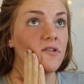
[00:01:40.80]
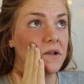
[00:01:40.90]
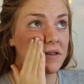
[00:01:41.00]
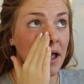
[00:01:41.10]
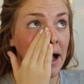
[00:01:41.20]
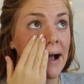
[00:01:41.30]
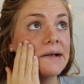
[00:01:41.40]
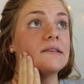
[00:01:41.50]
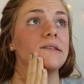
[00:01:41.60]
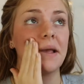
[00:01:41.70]

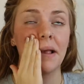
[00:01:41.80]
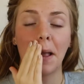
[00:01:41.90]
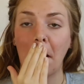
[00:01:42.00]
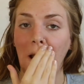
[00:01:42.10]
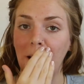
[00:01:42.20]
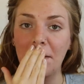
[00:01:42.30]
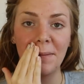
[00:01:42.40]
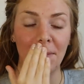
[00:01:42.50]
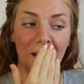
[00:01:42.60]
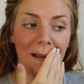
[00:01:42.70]
fantastic under
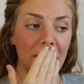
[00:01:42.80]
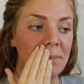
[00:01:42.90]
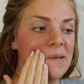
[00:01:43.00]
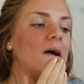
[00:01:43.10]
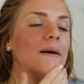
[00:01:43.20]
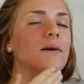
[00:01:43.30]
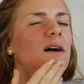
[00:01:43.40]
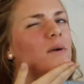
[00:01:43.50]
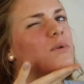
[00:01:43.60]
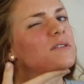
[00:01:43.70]
makeup.
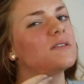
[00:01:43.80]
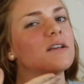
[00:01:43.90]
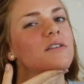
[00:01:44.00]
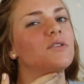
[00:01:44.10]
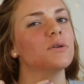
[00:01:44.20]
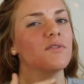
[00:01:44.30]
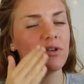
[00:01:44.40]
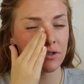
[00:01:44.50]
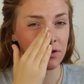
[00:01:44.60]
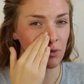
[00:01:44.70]
I wouldn't say to do it if
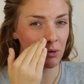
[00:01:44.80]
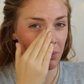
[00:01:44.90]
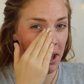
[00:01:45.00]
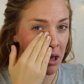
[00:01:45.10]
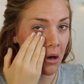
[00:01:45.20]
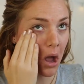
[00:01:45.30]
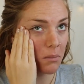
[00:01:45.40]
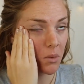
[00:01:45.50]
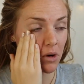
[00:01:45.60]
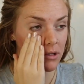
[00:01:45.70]
you're super pale.
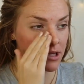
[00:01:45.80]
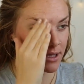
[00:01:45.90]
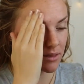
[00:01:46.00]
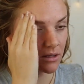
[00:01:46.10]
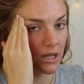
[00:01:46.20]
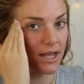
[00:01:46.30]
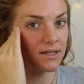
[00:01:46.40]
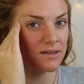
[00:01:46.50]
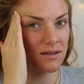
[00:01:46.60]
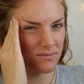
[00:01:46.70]
I'm more in like the
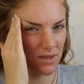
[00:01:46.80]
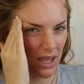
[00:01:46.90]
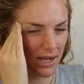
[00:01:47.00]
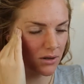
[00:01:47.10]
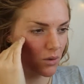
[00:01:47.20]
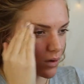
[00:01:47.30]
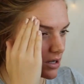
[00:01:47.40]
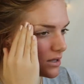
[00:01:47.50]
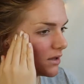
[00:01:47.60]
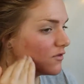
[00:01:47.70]
light
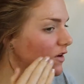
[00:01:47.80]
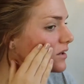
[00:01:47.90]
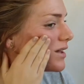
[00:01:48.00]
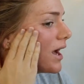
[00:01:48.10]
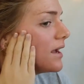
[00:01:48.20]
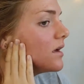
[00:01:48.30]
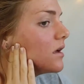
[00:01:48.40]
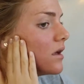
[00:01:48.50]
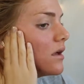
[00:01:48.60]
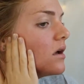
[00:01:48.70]
category, like fair
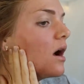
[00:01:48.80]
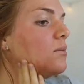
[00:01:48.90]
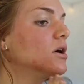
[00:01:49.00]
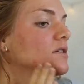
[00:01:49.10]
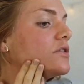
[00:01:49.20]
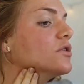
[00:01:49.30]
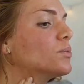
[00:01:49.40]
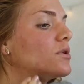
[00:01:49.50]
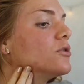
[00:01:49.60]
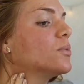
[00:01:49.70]
light. I'm not
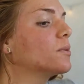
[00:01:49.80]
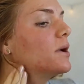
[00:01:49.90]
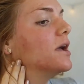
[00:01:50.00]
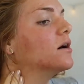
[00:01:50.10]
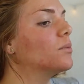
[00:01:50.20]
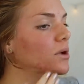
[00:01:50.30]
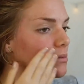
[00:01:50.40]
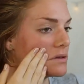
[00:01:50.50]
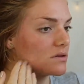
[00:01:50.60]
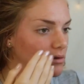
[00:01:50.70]
super duper pale, but I'm
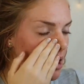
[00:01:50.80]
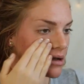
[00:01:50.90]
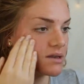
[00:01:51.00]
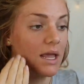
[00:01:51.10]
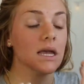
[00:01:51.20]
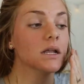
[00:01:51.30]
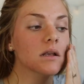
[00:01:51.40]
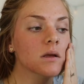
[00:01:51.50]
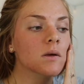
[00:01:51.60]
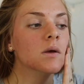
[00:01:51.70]
also not
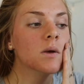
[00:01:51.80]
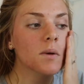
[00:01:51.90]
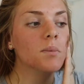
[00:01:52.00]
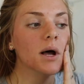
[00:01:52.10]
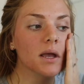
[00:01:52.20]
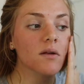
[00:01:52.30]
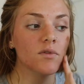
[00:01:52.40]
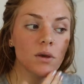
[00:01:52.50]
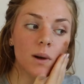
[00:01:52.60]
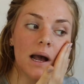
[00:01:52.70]
tan. But if
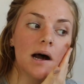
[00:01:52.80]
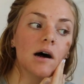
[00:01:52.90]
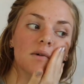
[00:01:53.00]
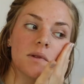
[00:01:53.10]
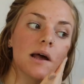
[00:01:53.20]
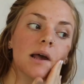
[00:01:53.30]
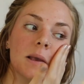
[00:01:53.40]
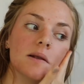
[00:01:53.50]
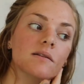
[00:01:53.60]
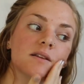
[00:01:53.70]
you have
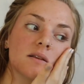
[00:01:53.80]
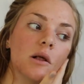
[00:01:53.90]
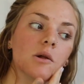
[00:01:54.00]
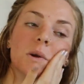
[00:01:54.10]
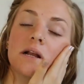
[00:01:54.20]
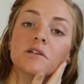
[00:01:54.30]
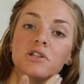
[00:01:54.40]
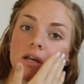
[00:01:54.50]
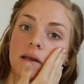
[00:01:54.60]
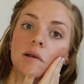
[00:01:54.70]
like
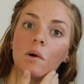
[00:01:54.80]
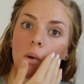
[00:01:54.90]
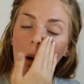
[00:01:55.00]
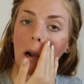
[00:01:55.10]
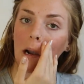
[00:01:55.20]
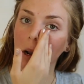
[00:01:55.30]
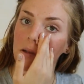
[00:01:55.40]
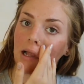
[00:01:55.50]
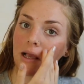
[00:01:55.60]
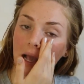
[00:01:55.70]
discoloration or
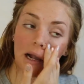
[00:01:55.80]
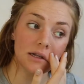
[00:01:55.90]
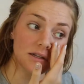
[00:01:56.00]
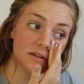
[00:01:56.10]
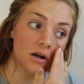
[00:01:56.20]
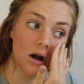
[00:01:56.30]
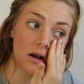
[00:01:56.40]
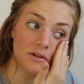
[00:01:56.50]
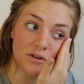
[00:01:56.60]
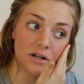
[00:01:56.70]
like acne
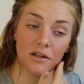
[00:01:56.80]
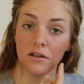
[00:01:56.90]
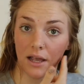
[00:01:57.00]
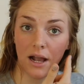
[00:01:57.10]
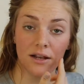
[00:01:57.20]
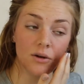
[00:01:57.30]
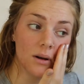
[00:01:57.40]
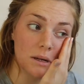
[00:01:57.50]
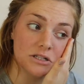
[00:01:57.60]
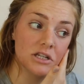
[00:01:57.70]
scars or any, like I do
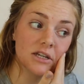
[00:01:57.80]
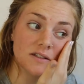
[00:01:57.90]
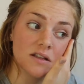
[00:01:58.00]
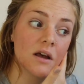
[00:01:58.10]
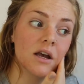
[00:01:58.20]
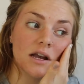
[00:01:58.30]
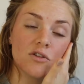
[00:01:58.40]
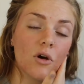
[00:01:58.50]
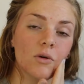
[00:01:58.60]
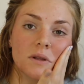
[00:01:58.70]
on my cheeks, it
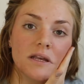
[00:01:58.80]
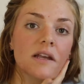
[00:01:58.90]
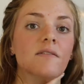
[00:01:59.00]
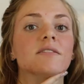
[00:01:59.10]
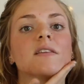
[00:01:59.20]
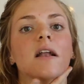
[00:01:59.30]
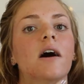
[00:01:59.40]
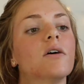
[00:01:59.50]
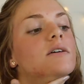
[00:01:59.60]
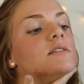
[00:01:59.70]
totally evens it
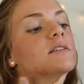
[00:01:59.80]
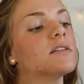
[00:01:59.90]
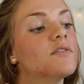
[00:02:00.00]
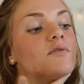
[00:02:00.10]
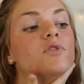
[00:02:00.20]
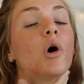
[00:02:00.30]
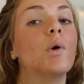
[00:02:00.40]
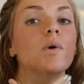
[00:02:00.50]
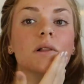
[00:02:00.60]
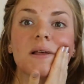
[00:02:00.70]
out, and this stuff
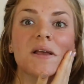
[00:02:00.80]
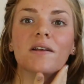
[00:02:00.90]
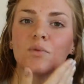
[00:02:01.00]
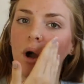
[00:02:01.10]
totally is